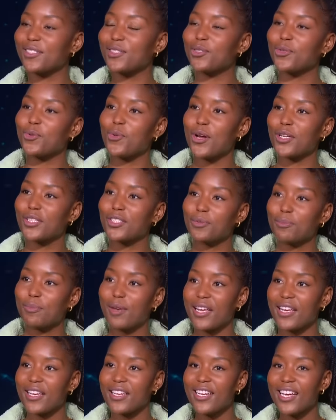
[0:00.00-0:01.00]
to watch
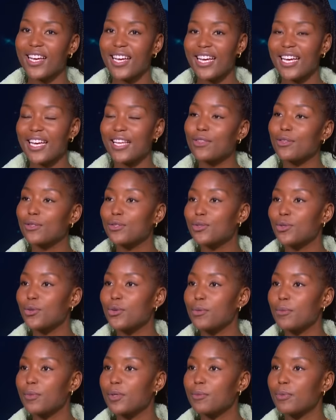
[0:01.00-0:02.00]
play in this
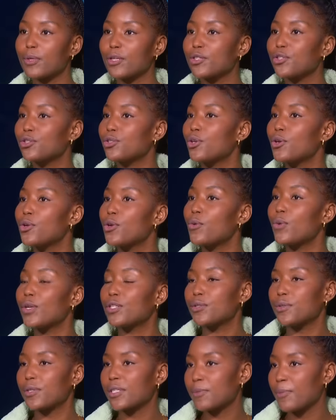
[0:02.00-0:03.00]
tournament because you don't know what
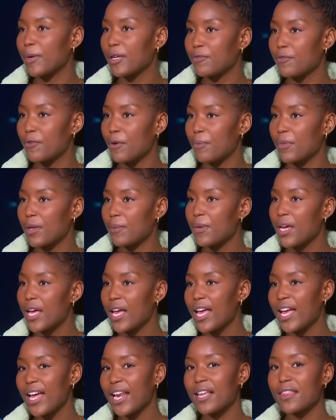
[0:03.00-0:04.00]
to expect from them.
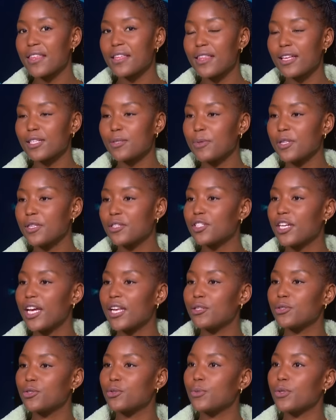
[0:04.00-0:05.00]
And I think that's been the
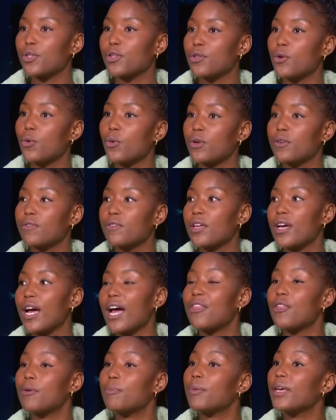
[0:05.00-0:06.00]
challenge with all of the
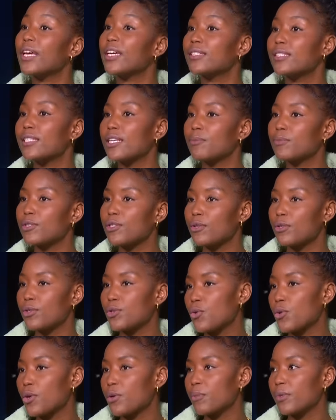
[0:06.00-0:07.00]
other bigger teams in the
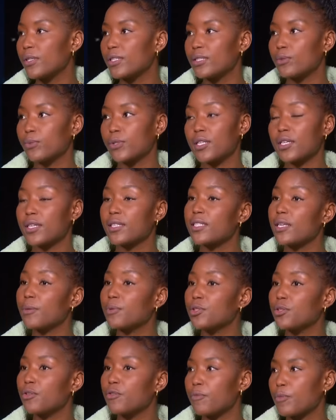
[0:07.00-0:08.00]
tournament, with the
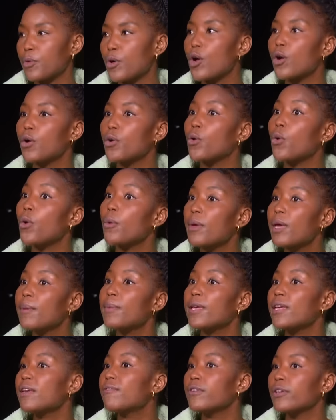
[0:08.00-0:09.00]
exception of Morocco, or maybe
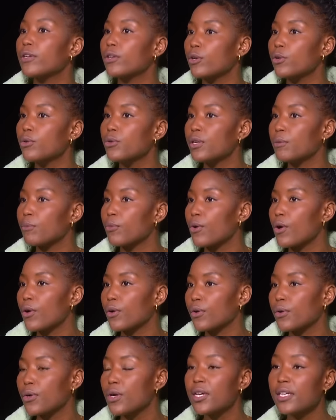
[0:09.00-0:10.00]
even including
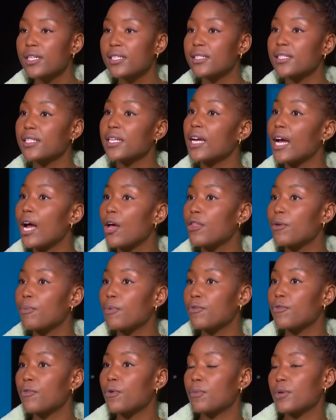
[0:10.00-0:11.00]
Morocco, seeing how they
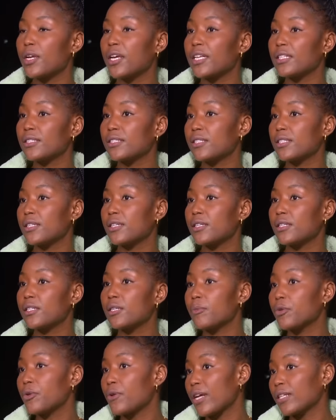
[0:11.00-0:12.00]
performed against the
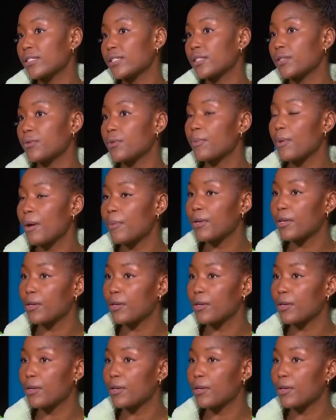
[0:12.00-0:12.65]
Democratic Republic